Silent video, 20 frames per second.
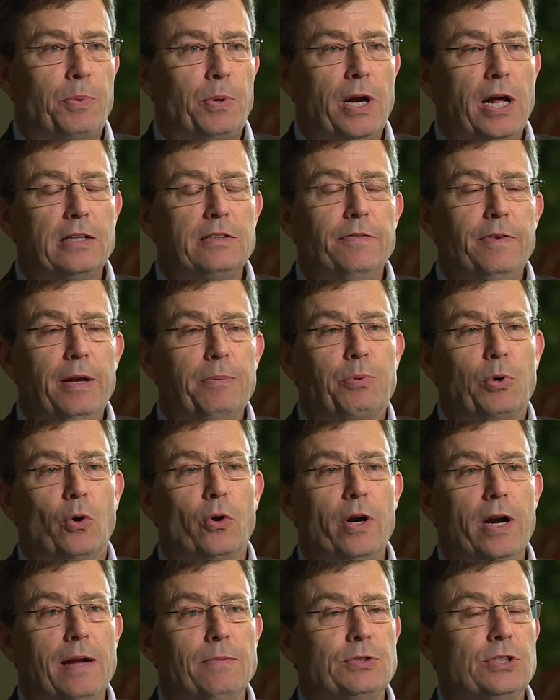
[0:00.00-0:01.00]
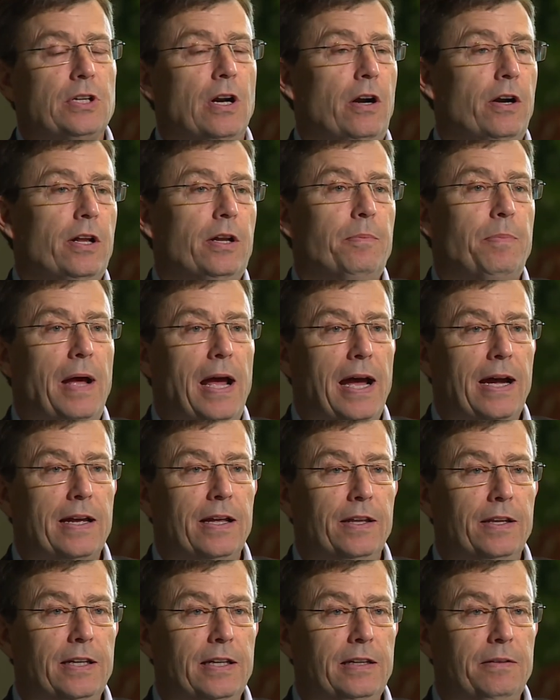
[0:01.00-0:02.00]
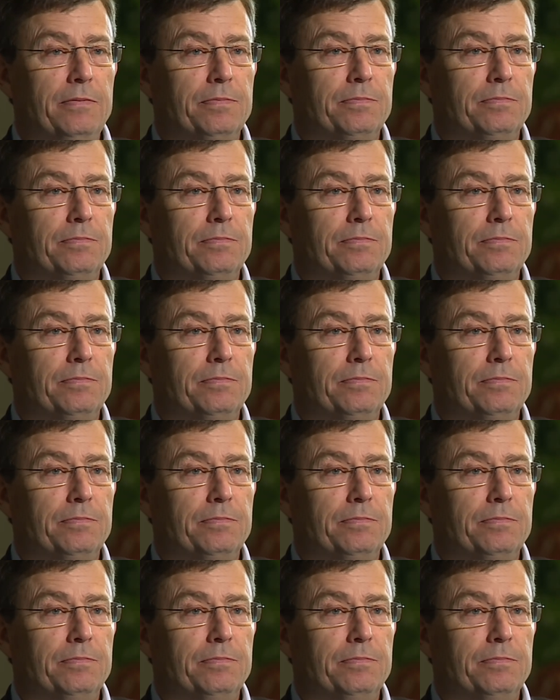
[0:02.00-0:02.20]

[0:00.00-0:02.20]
Productive Day program started back in the